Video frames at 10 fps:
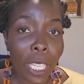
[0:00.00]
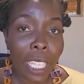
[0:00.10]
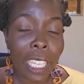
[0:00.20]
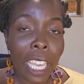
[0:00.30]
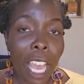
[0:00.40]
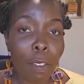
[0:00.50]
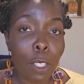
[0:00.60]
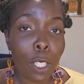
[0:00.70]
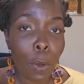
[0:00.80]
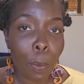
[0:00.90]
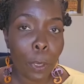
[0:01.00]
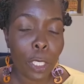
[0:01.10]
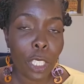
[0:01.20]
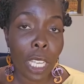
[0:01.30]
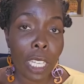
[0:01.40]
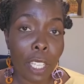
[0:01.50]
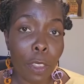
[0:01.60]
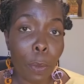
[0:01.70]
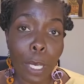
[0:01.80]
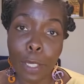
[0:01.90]
We have so
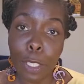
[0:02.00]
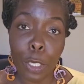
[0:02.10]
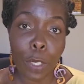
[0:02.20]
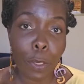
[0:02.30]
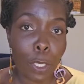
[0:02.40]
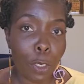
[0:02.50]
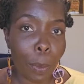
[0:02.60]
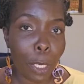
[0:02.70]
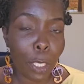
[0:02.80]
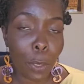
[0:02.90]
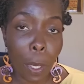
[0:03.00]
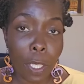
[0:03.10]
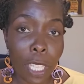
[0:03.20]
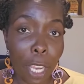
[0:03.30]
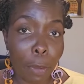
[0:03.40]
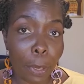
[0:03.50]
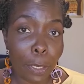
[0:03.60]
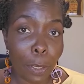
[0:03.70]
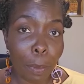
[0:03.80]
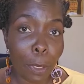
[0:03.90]
appreciated the way that you have contributed to our
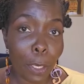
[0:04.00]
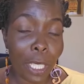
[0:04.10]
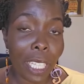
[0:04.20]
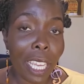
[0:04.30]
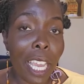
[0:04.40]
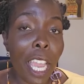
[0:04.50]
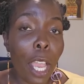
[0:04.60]
Sacramento community,